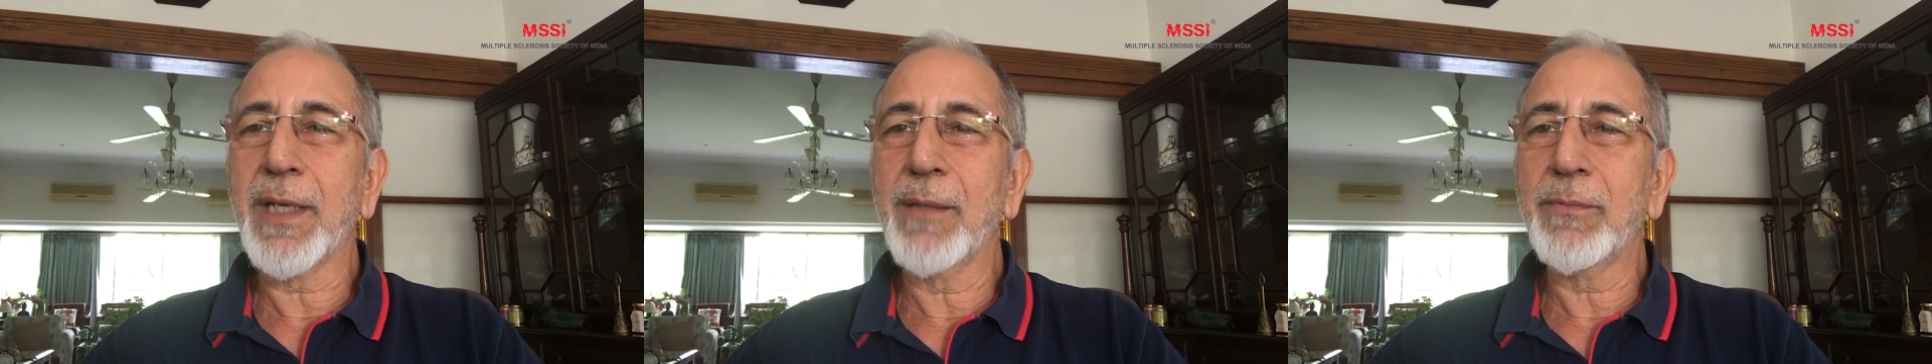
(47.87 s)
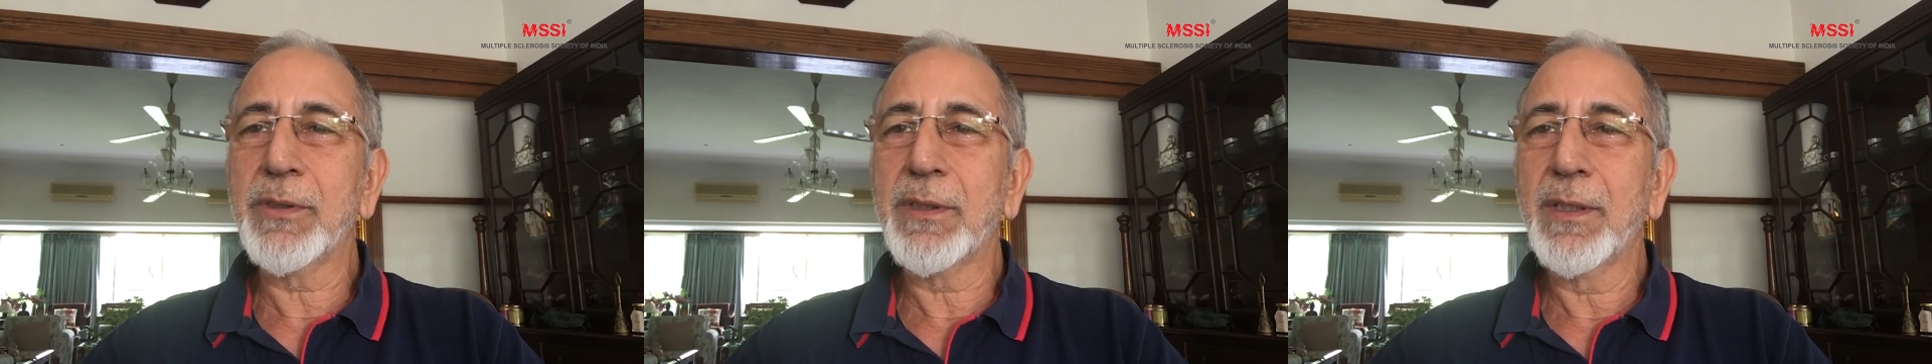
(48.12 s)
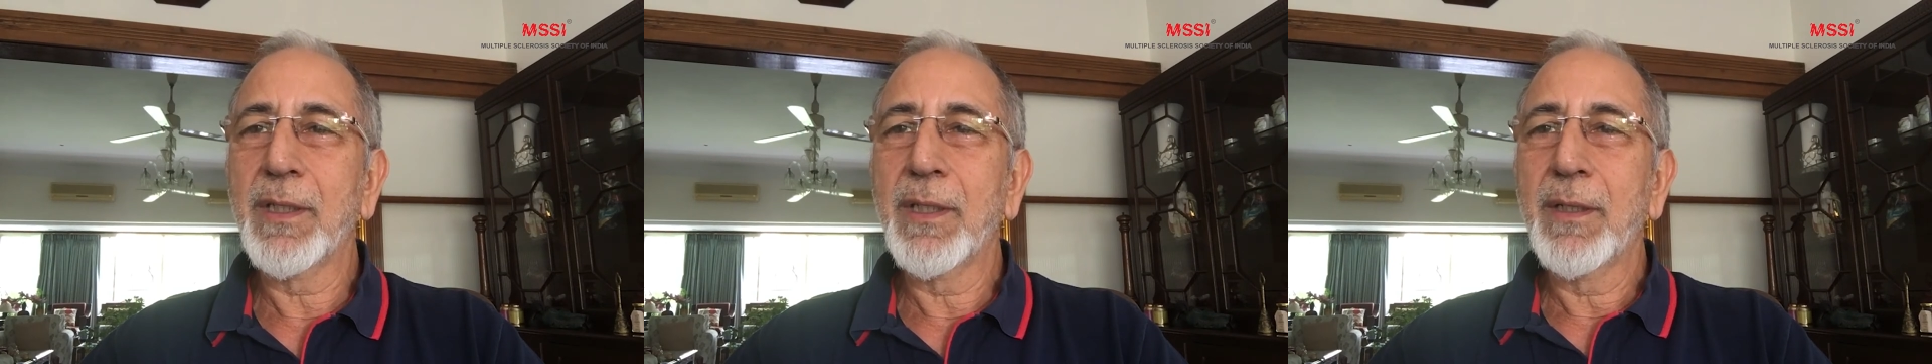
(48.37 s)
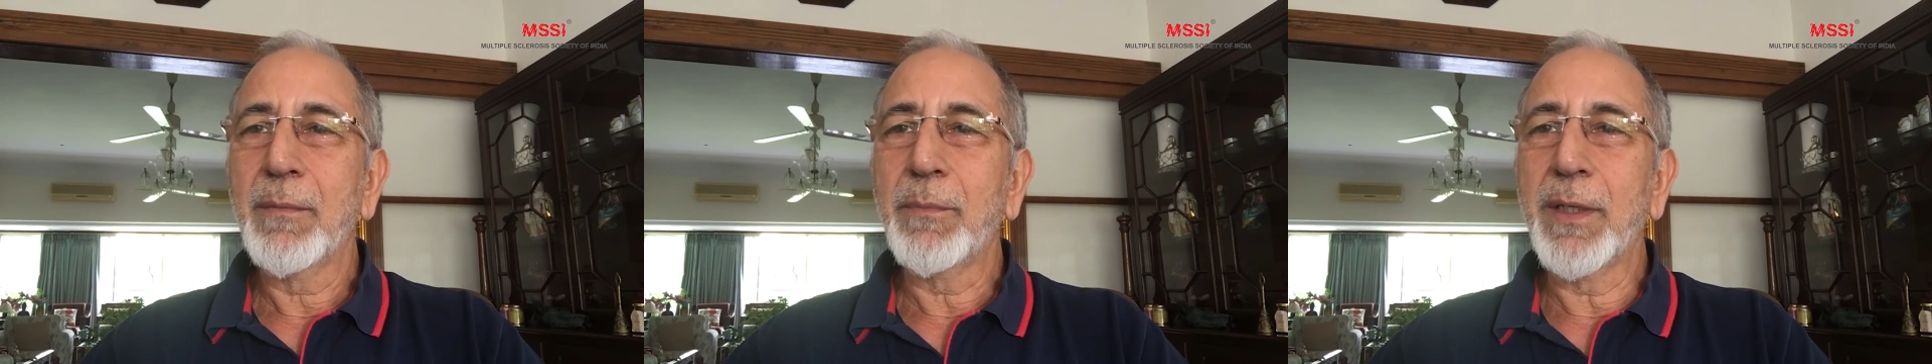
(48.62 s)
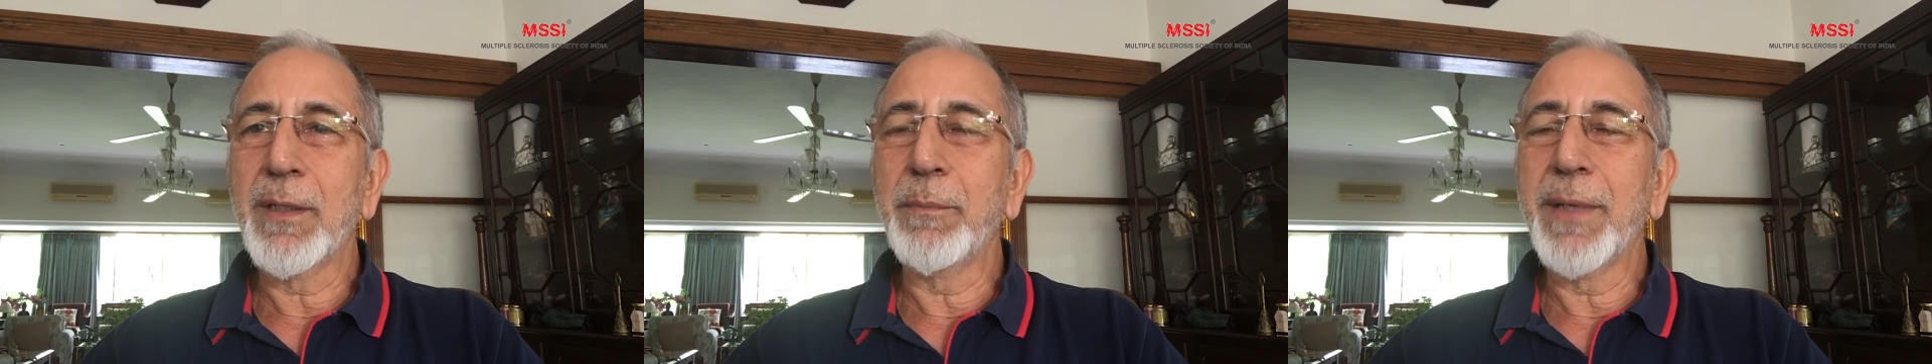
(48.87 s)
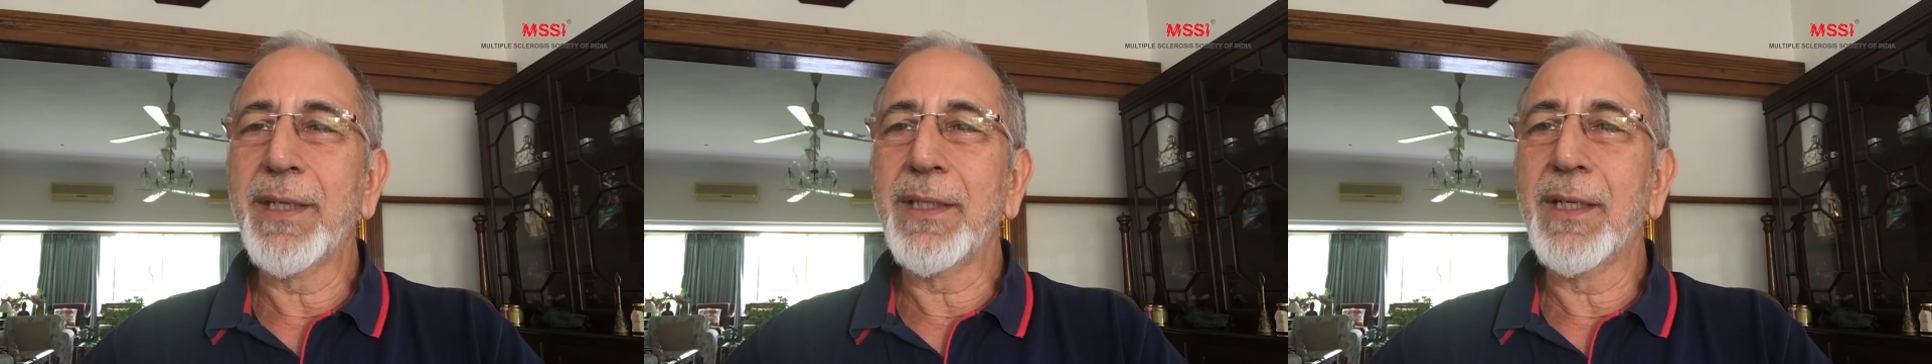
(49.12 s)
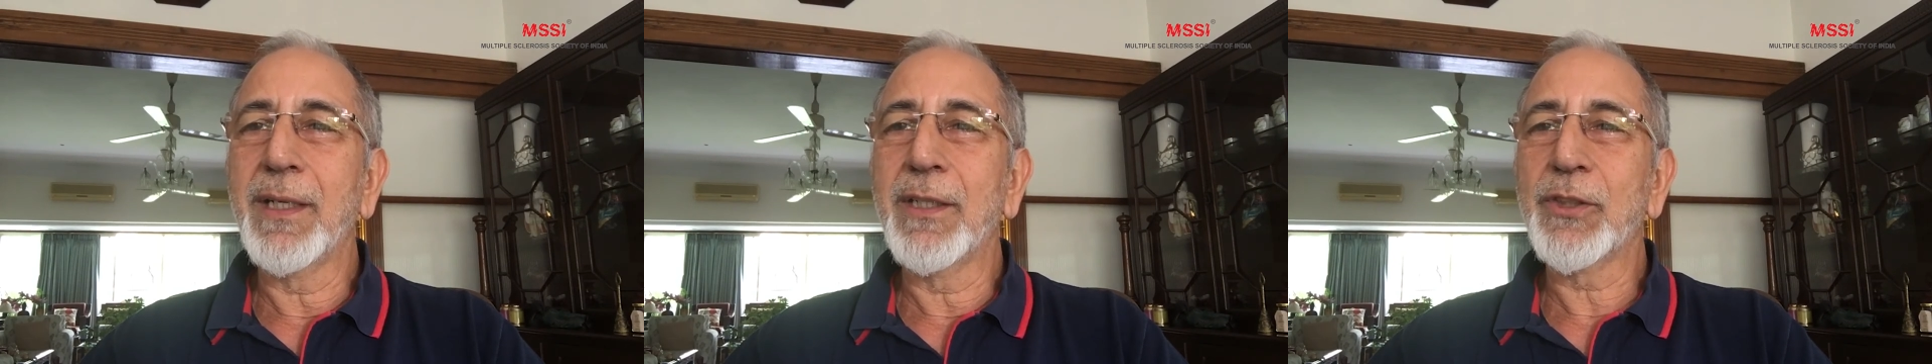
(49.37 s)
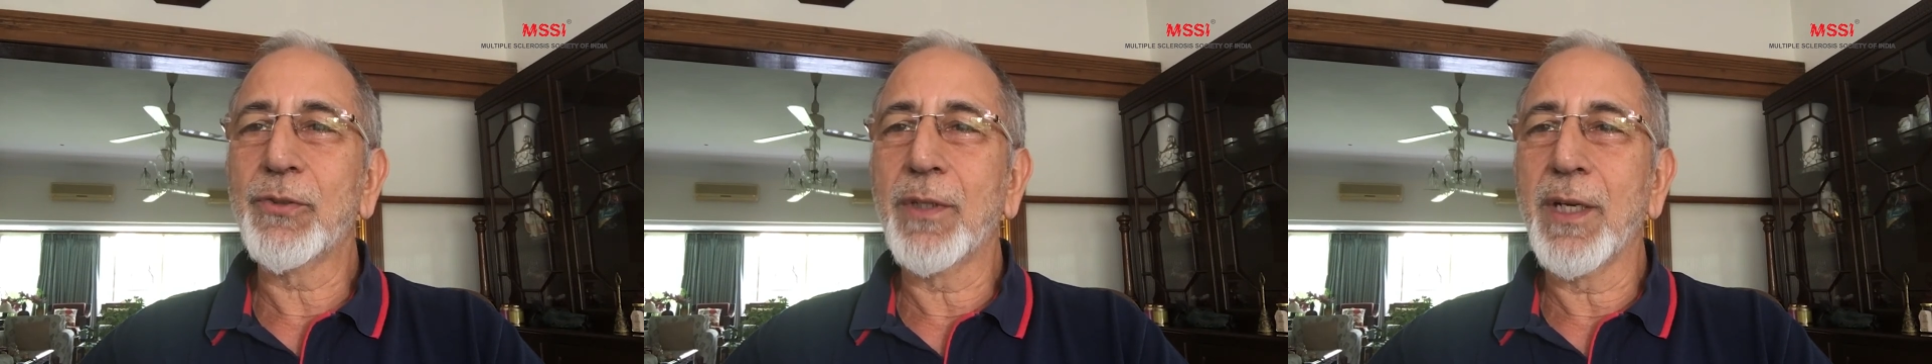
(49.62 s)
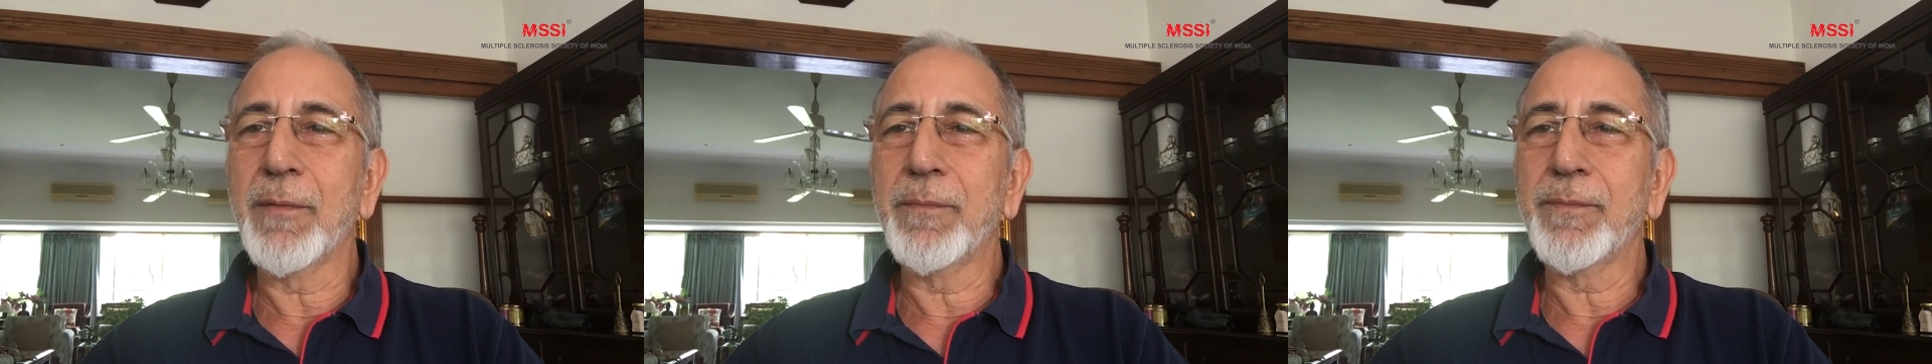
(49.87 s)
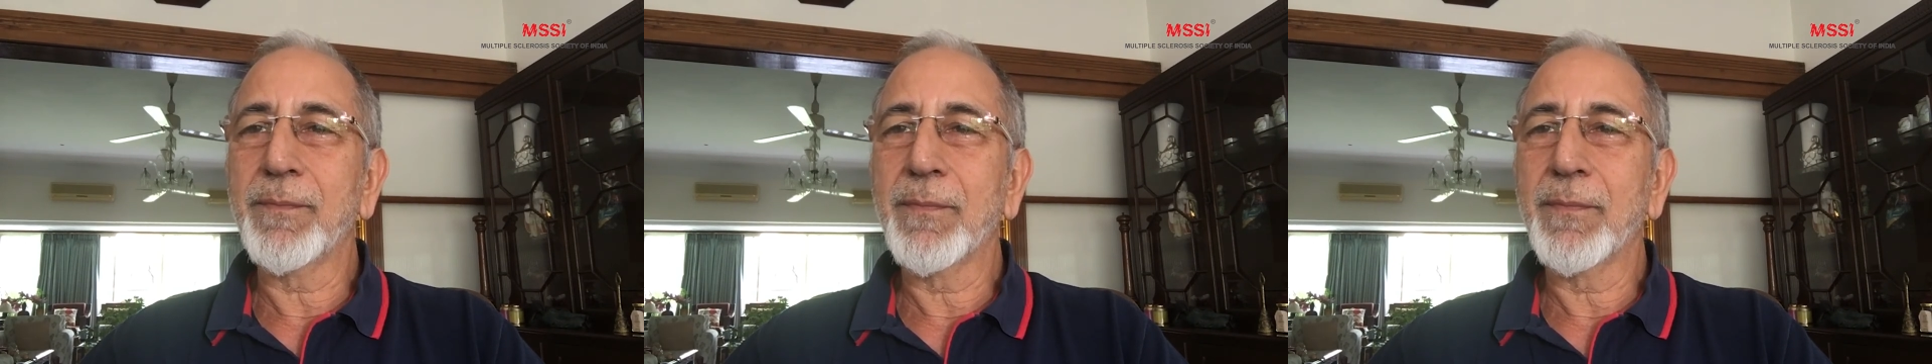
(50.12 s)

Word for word: times, but in many years to come.